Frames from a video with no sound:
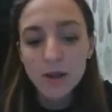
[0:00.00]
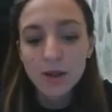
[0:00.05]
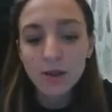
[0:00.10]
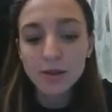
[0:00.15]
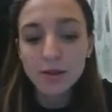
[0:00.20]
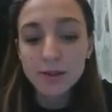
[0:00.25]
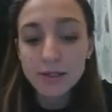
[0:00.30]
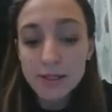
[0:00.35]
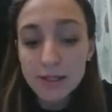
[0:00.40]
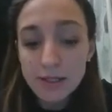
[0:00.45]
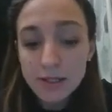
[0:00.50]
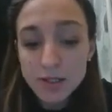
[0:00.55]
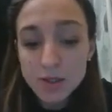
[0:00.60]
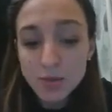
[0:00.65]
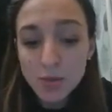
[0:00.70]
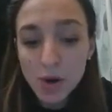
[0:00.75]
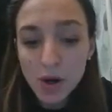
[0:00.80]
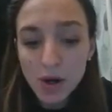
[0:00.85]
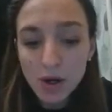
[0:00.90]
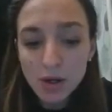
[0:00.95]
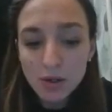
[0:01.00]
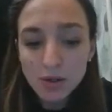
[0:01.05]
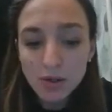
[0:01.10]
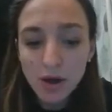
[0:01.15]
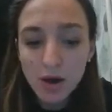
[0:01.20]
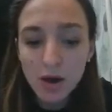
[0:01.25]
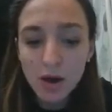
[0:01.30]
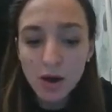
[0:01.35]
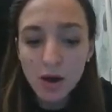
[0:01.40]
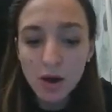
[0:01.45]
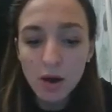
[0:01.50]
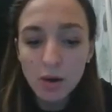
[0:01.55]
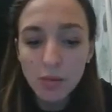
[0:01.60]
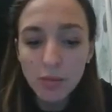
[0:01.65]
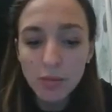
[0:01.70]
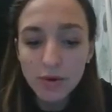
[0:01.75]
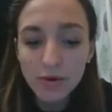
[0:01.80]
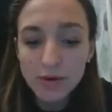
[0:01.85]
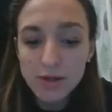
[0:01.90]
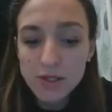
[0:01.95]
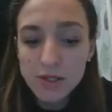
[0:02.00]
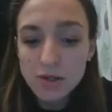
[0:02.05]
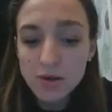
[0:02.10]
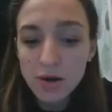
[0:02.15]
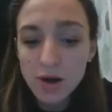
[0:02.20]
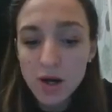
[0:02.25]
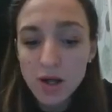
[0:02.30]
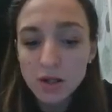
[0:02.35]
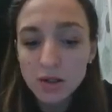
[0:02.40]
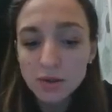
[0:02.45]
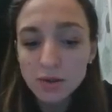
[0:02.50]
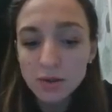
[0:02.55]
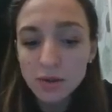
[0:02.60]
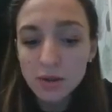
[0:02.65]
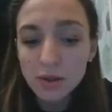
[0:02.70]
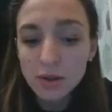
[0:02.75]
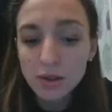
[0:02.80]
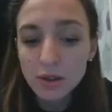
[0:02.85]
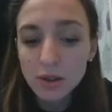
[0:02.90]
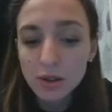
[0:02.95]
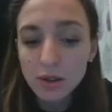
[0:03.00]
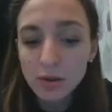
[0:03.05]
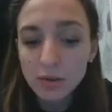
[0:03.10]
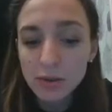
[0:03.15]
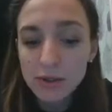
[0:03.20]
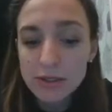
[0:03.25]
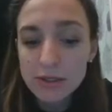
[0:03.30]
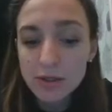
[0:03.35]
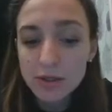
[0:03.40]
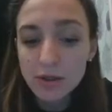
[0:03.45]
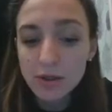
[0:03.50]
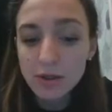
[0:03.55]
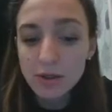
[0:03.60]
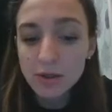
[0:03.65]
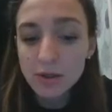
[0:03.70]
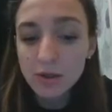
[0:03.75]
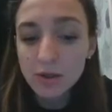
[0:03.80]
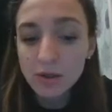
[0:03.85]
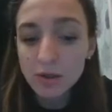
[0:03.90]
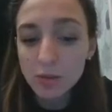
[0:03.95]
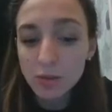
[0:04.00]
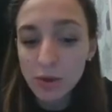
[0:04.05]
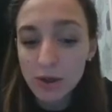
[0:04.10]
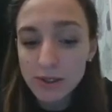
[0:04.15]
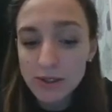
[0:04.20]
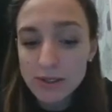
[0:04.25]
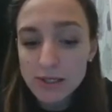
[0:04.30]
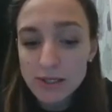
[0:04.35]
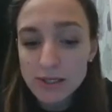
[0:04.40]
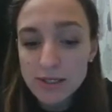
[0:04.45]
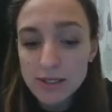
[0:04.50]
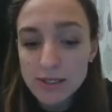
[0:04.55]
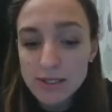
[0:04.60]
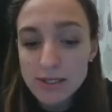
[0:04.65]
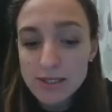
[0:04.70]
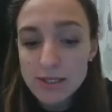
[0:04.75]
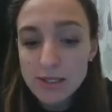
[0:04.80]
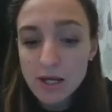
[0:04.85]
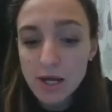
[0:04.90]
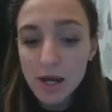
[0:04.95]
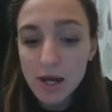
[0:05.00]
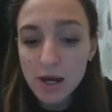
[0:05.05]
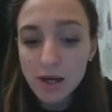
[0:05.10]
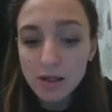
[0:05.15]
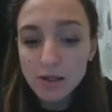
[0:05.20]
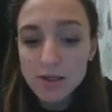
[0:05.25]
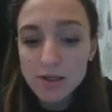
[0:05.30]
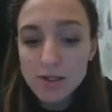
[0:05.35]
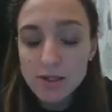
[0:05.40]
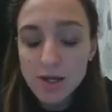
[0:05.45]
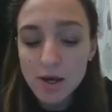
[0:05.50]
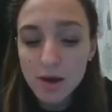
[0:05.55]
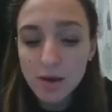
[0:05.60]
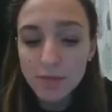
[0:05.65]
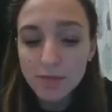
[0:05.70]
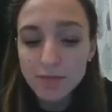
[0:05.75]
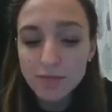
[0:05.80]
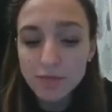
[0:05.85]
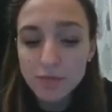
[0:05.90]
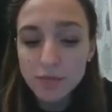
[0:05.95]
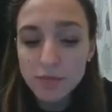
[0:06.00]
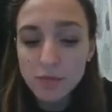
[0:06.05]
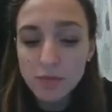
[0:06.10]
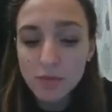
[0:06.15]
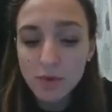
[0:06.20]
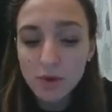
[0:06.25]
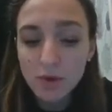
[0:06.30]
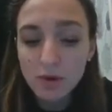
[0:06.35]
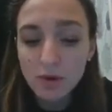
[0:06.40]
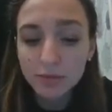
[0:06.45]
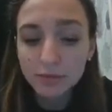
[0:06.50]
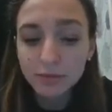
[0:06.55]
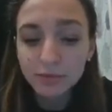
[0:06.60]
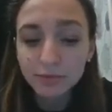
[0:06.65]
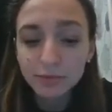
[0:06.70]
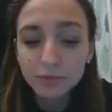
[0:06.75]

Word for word: The next one are parental uh, uh, guardians uh, and um, mm,